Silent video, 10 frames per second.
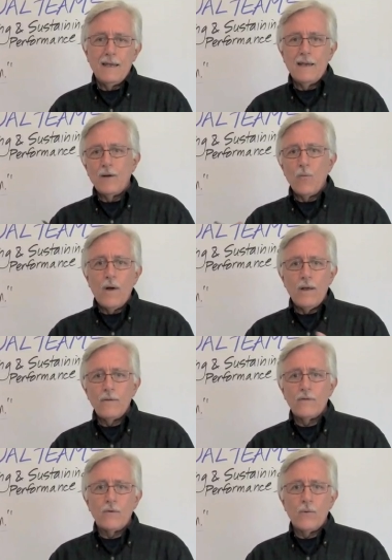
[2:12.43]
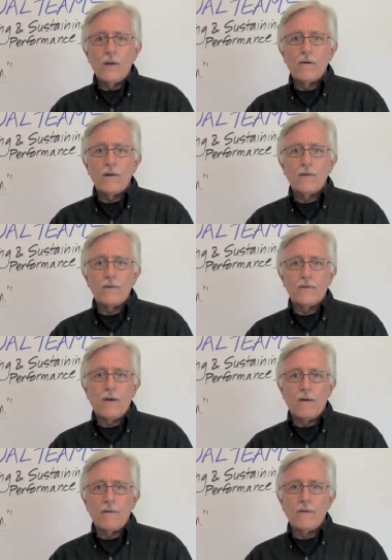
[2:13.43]
in ways that we don't
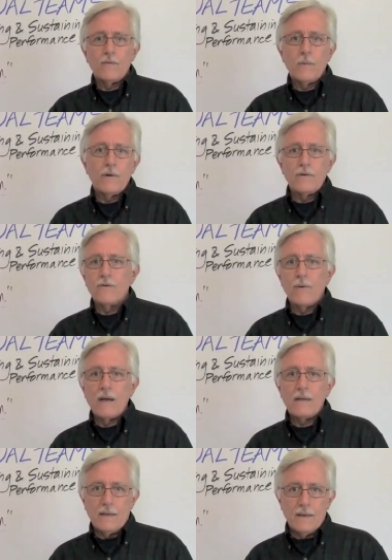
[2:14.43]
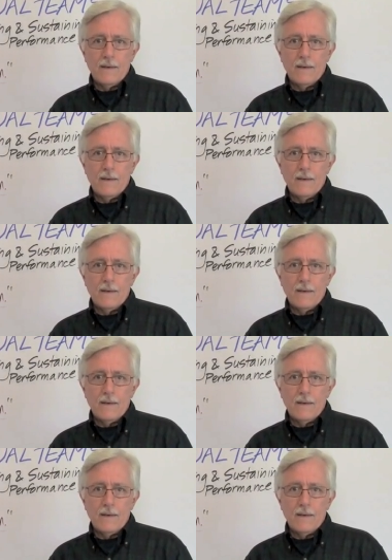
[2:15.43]
necessarily experience directly.